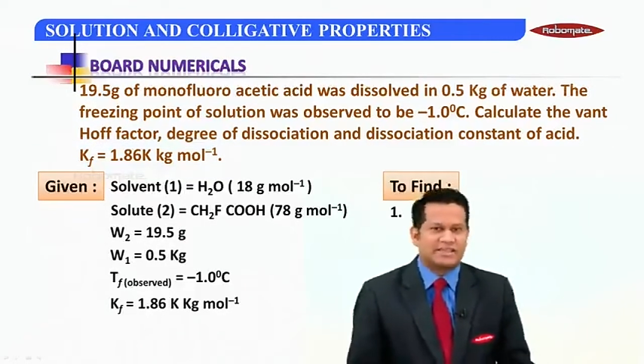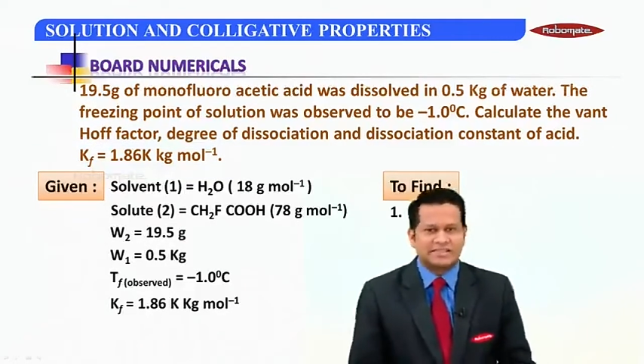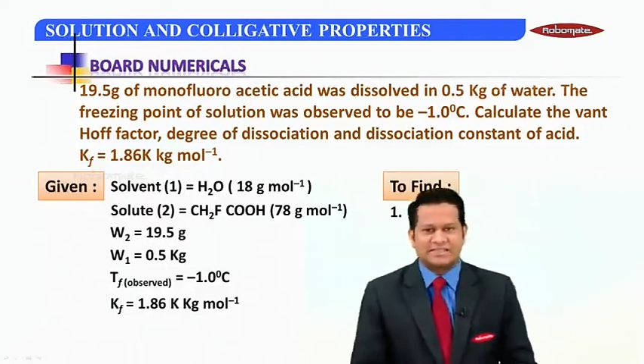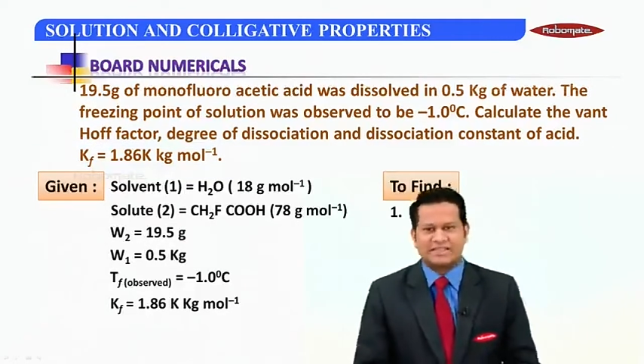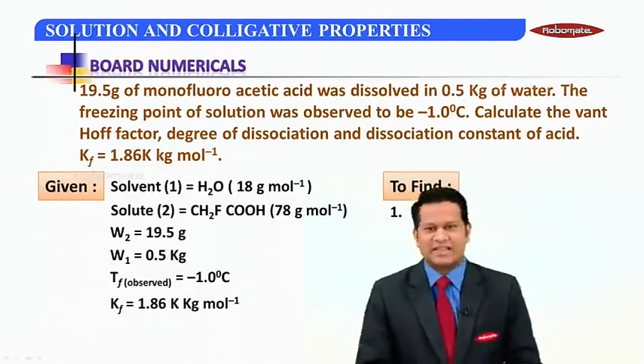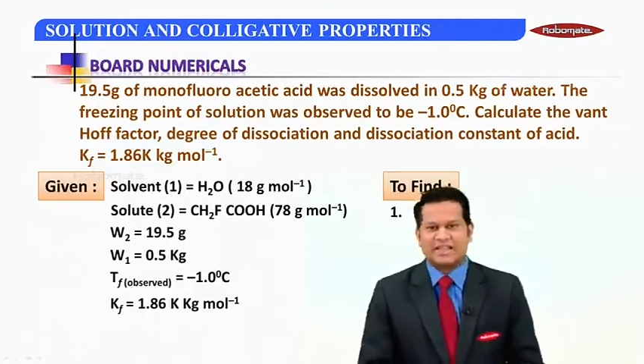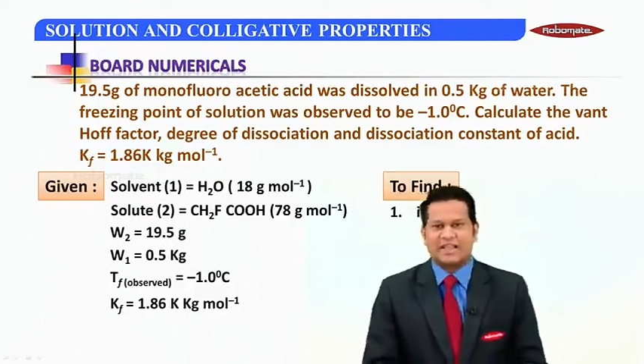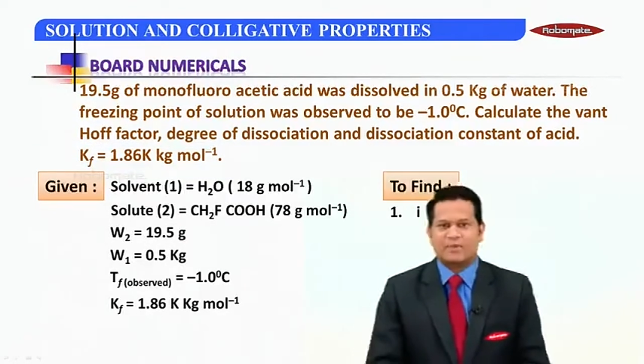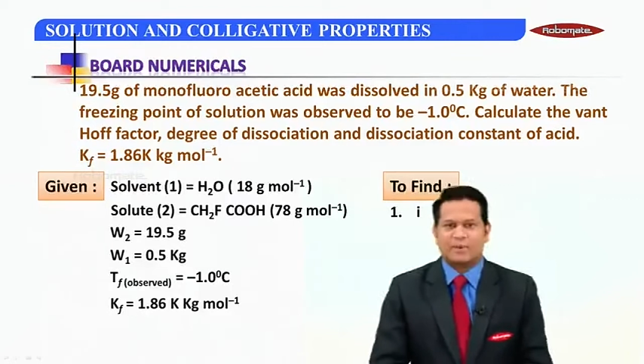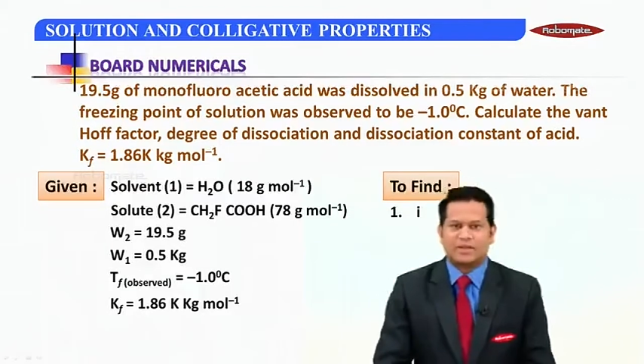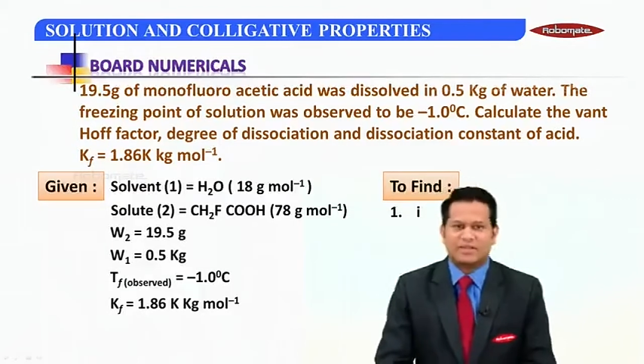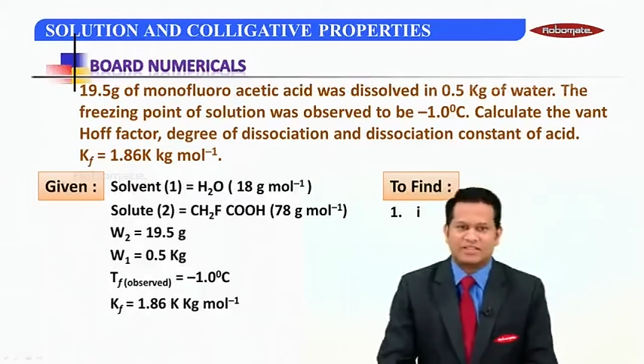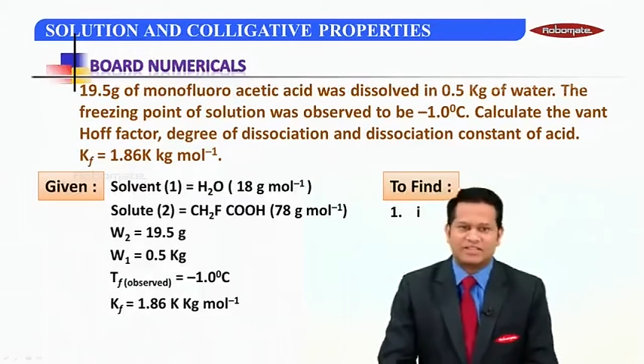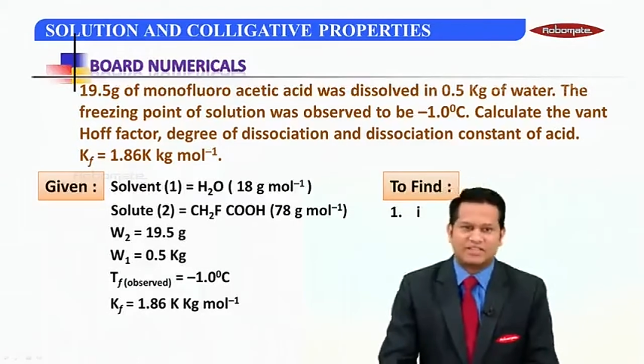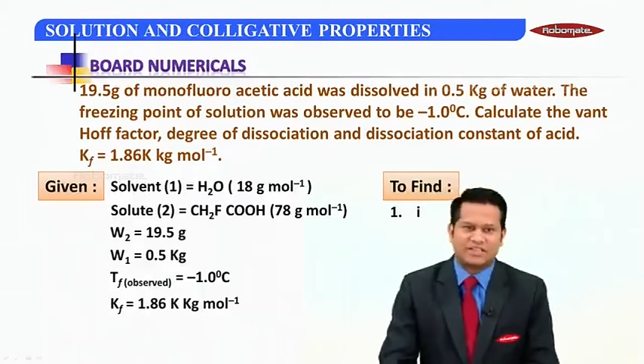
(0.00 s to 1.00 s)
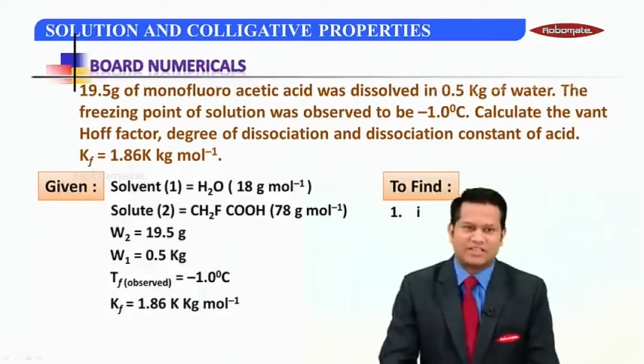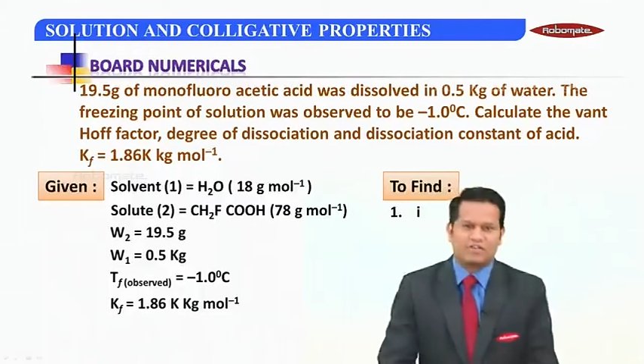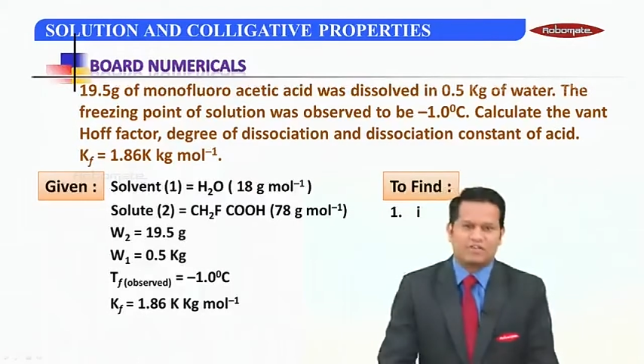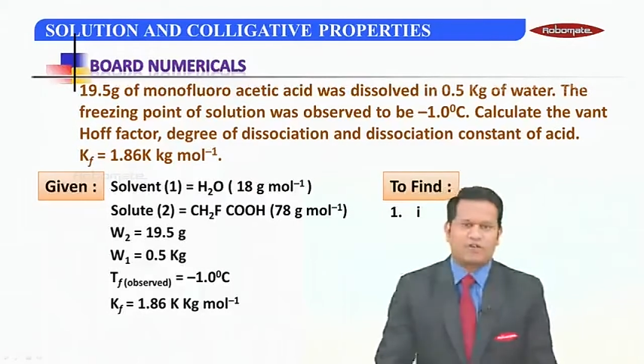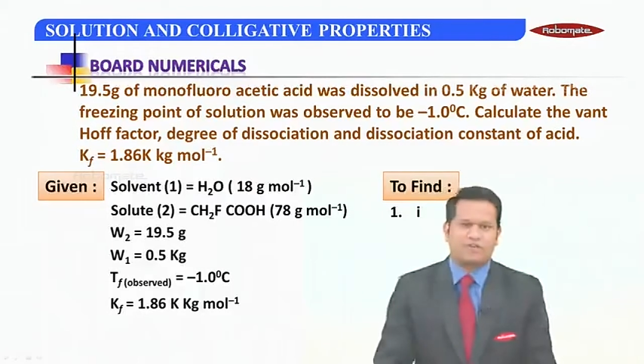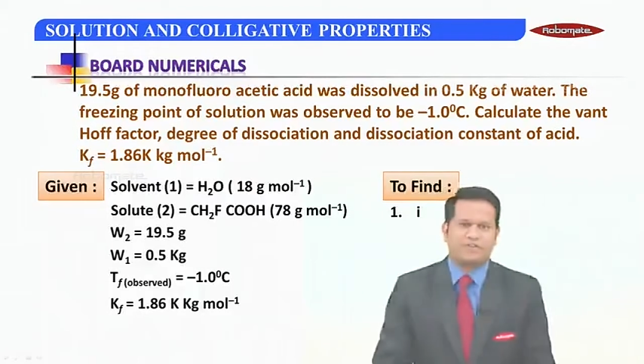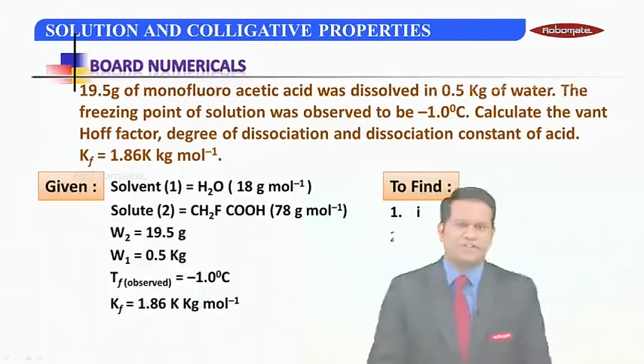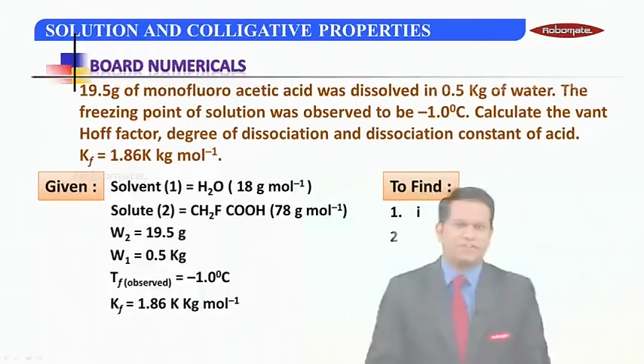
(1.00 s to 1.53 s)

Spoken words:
Second one is degree of